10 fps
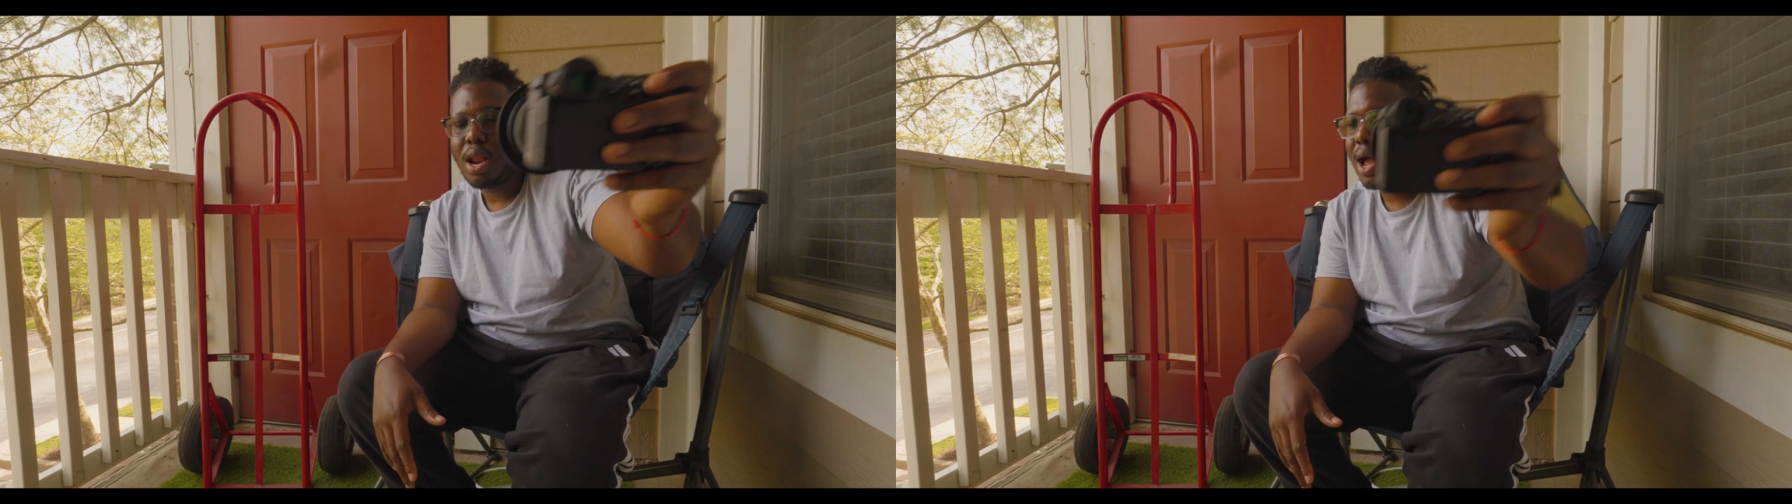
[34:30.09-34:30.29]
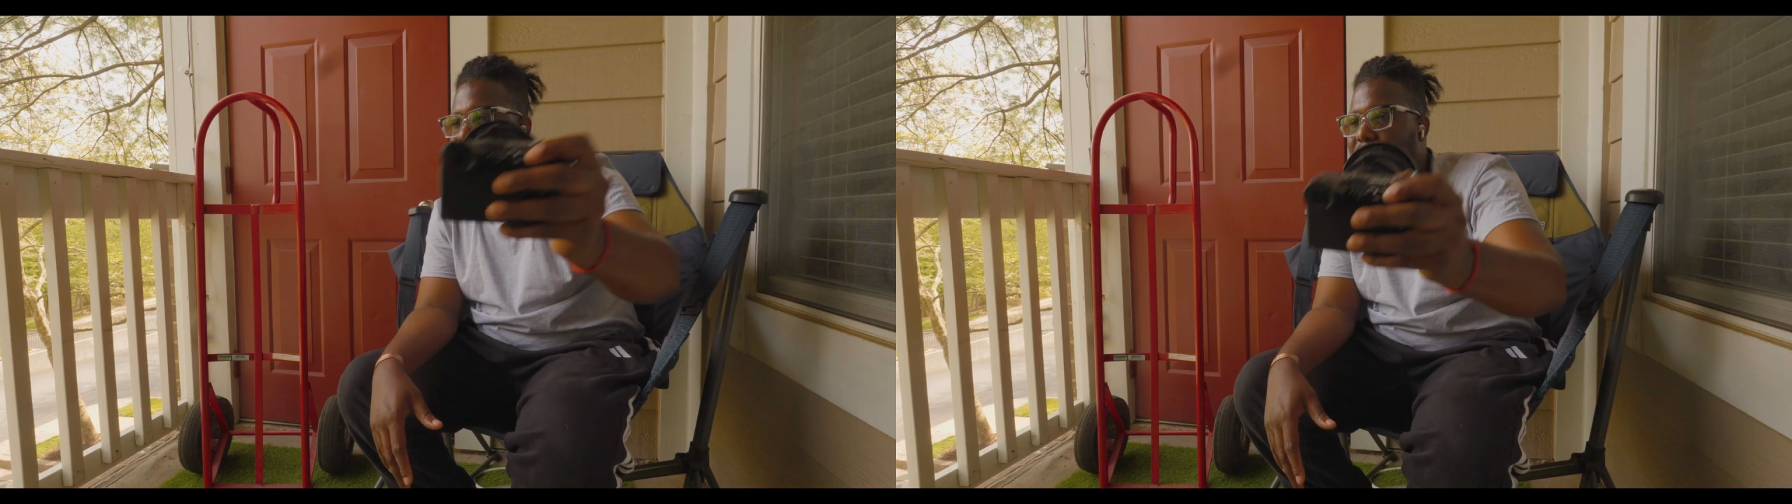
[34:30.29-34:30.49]

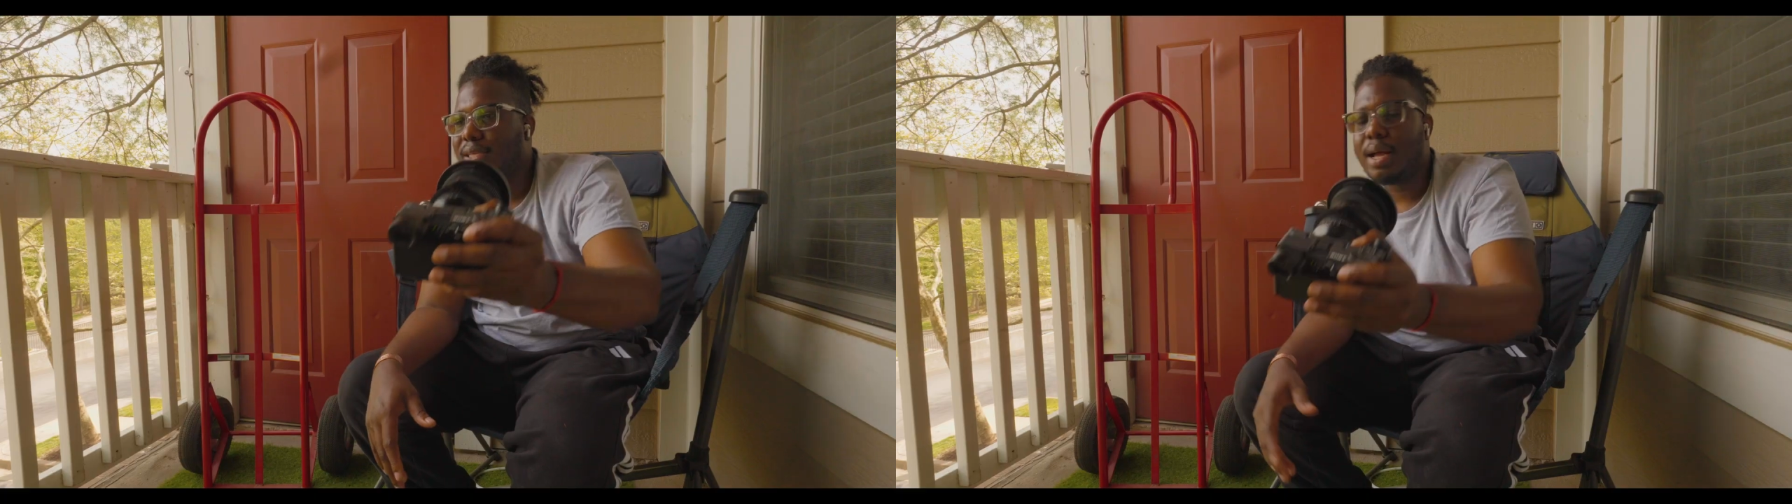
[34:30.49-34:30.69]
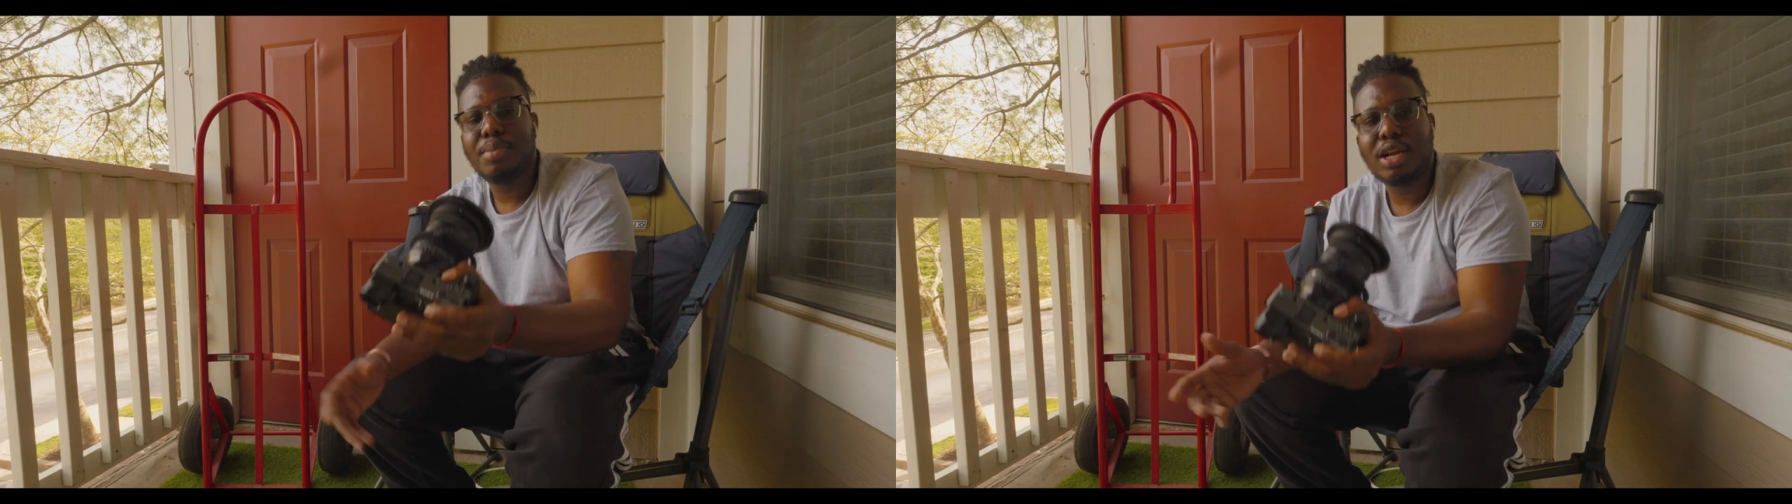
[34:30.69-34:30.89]

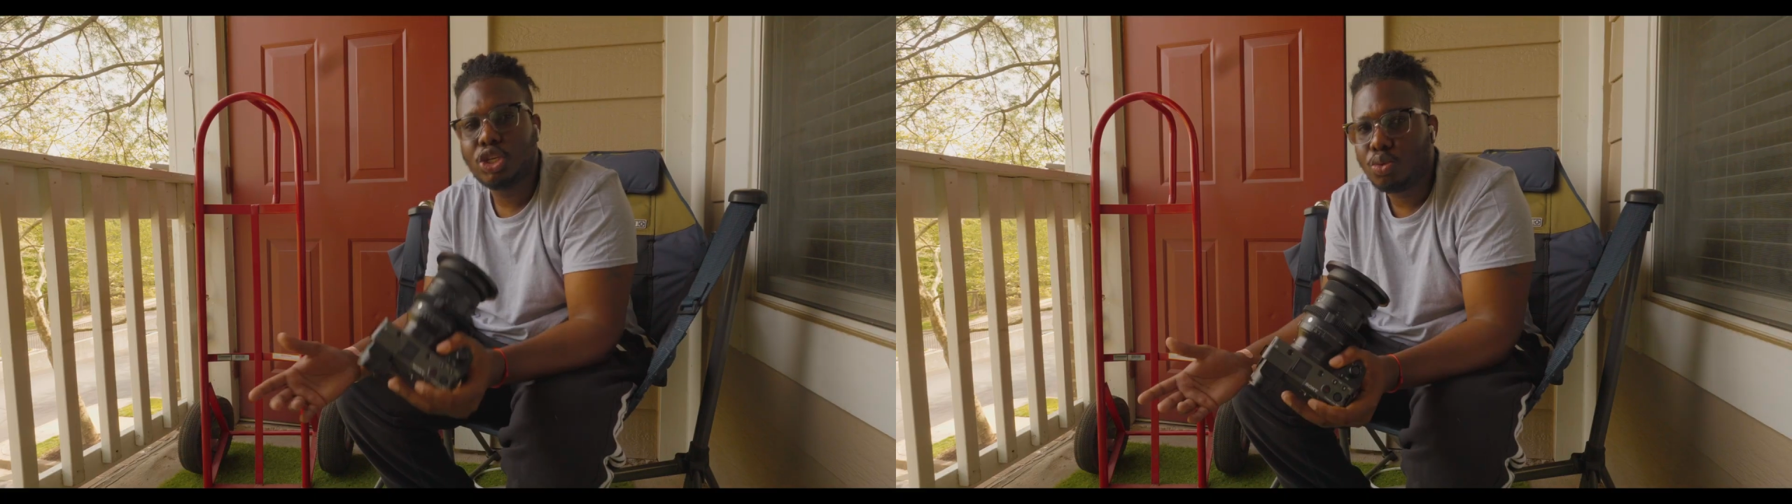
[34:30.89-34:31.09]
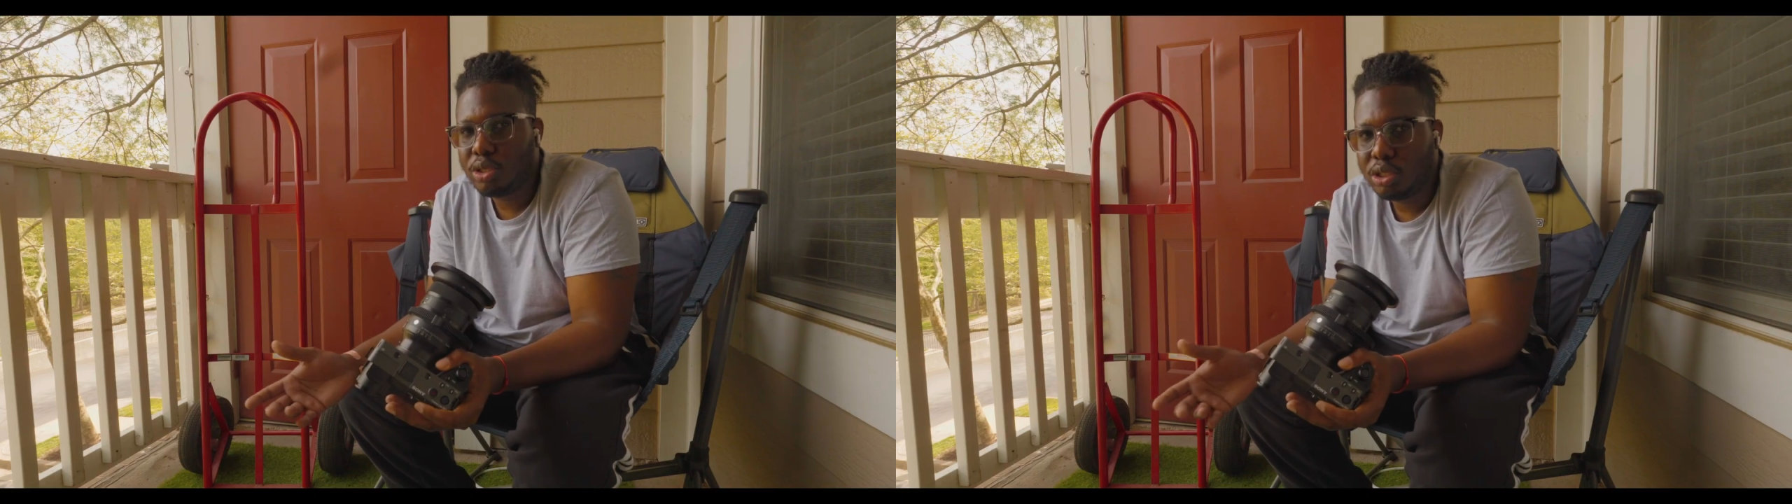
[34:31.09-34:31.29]
OLEDs. I'm not
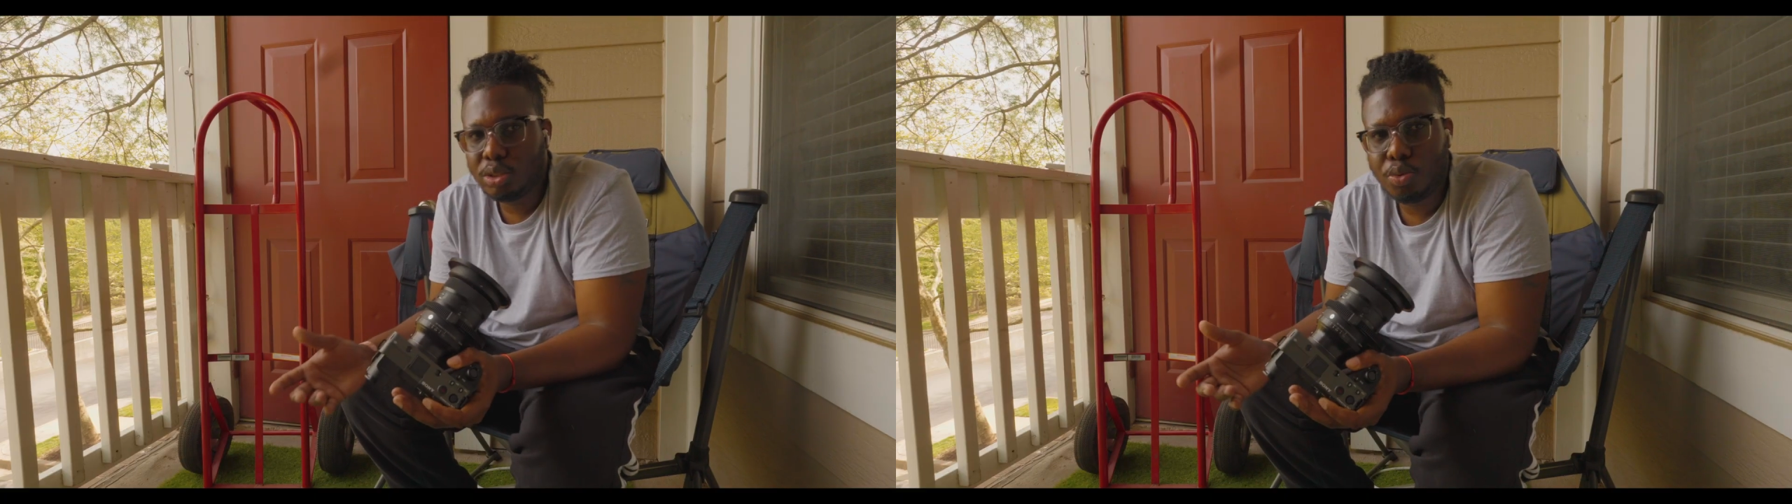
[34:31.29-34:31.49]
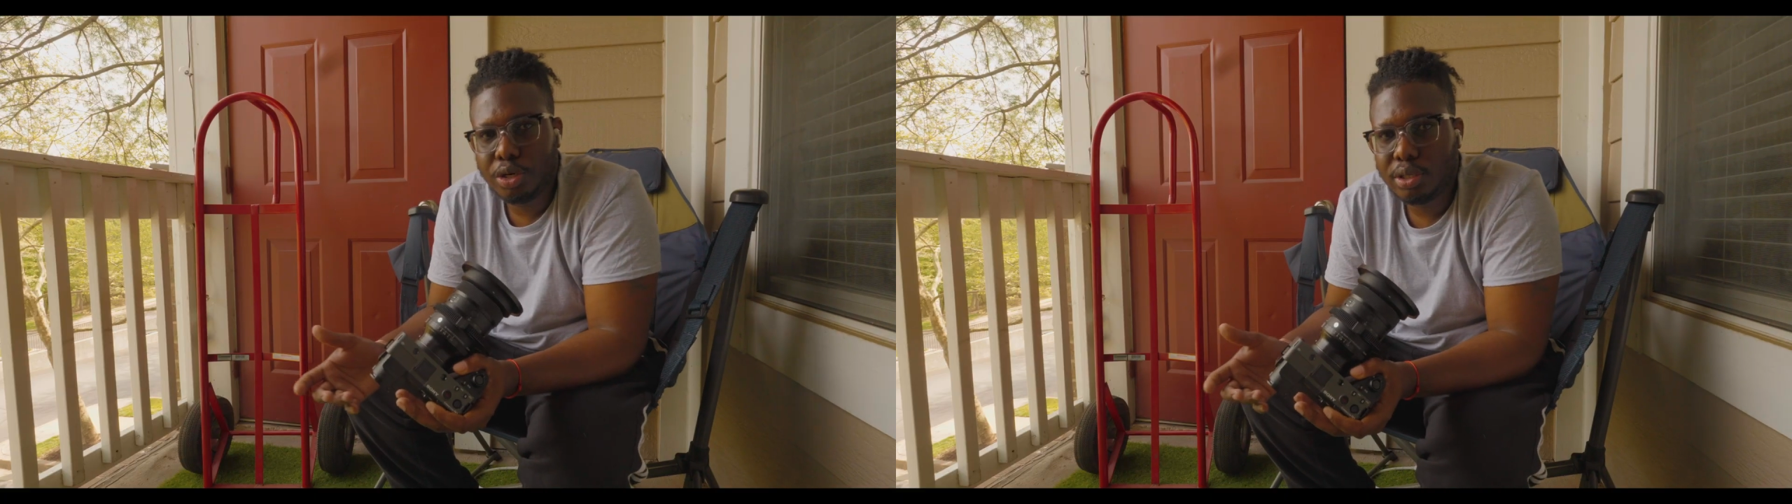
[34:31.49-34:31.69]
shooting
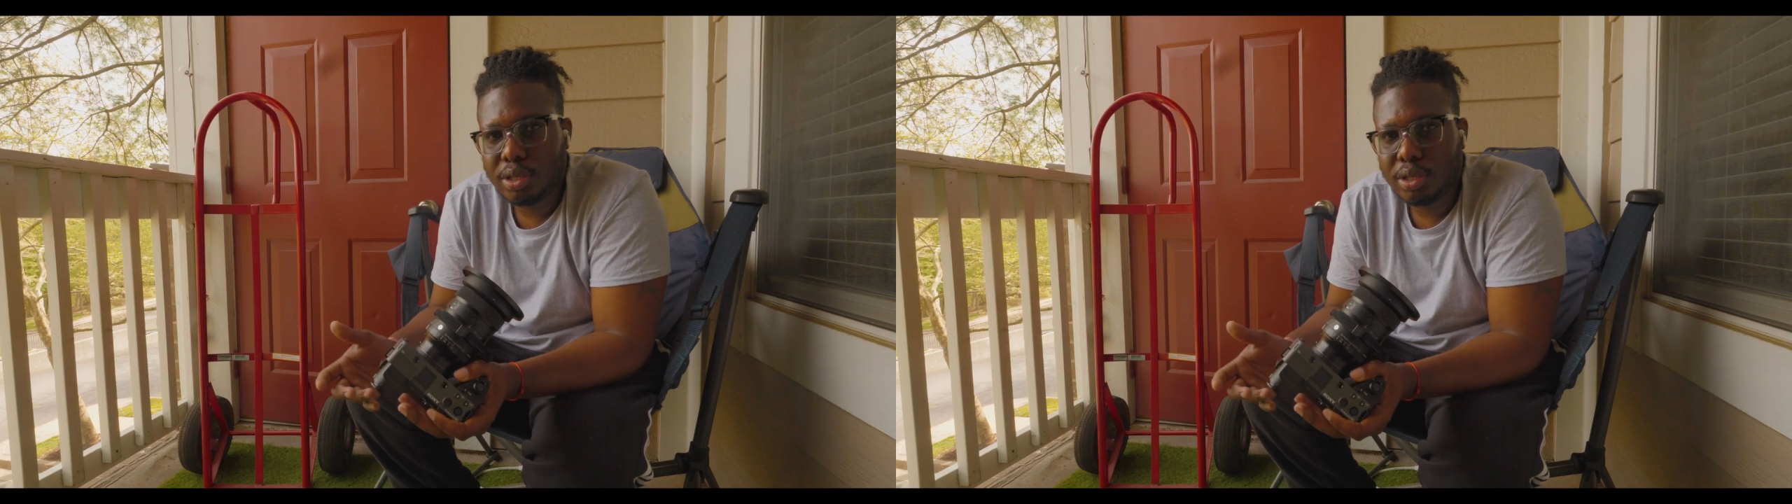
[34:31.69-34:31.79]
sport.